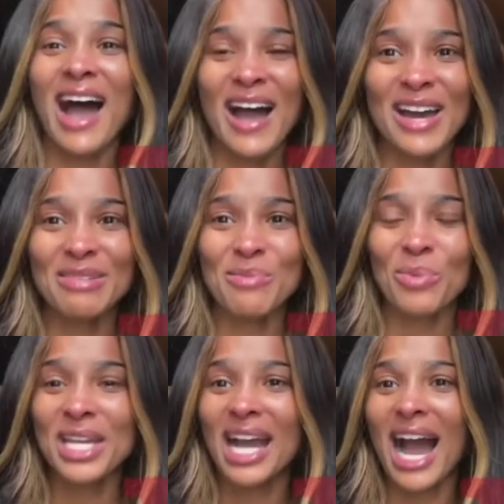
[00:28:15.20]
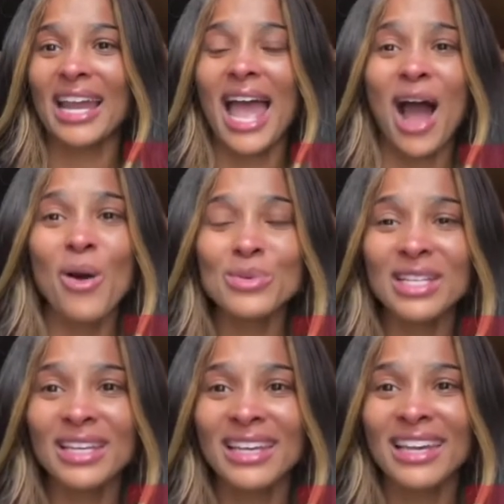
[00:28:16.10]
It says, until they come upon
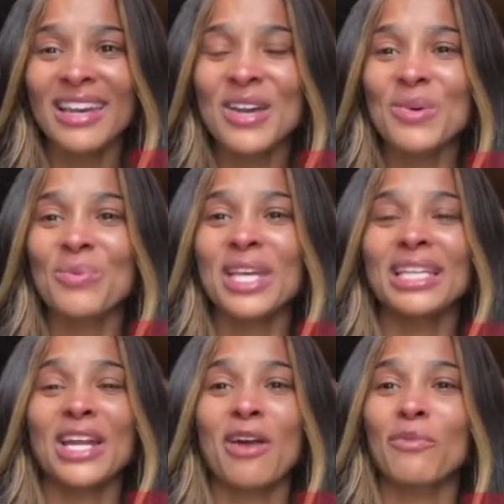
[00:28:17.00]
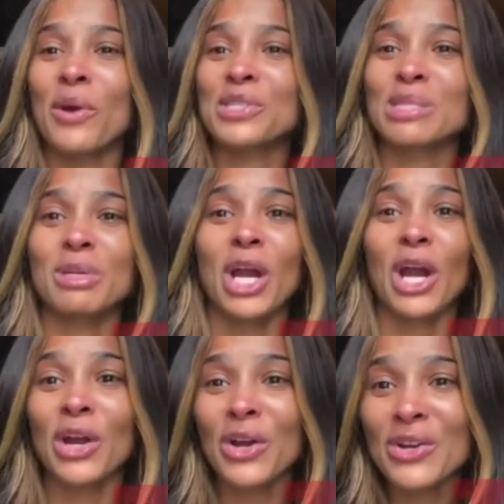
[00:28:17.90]
the earth, the fire is kindled and shall
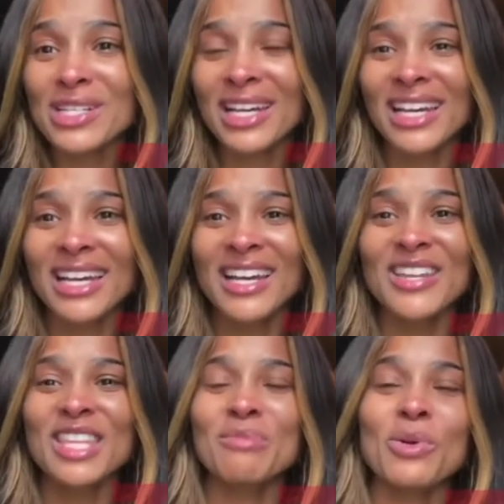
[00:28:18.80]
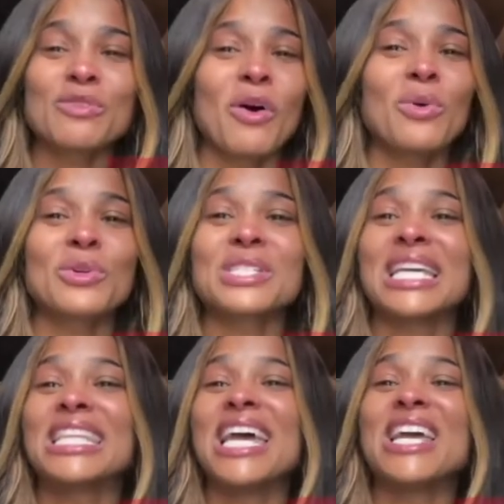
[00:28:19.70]
not be put out, till they consume the
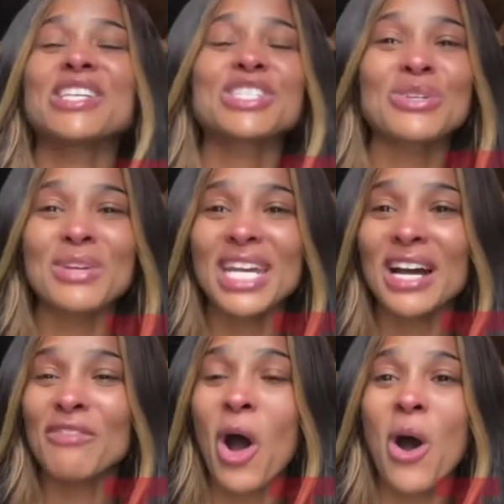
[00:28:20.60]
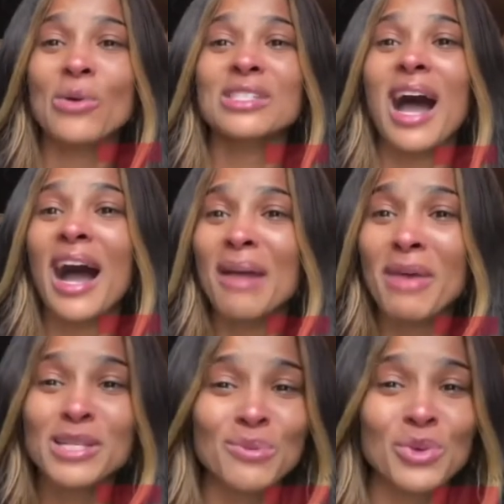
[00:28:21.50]
foundation of the earth. And that's
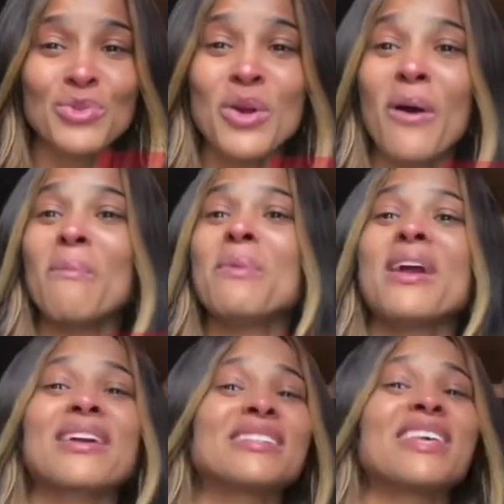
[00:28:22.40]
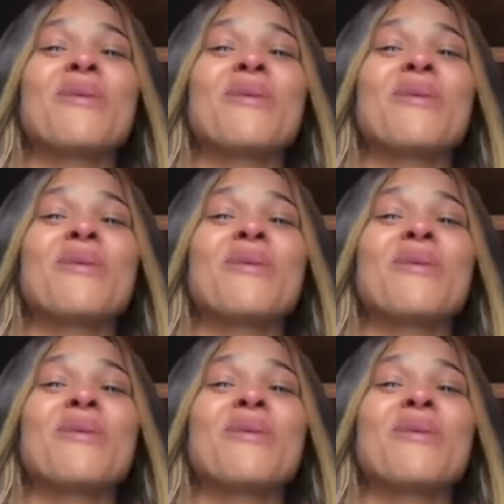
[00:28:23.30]
America's ultimate judgment.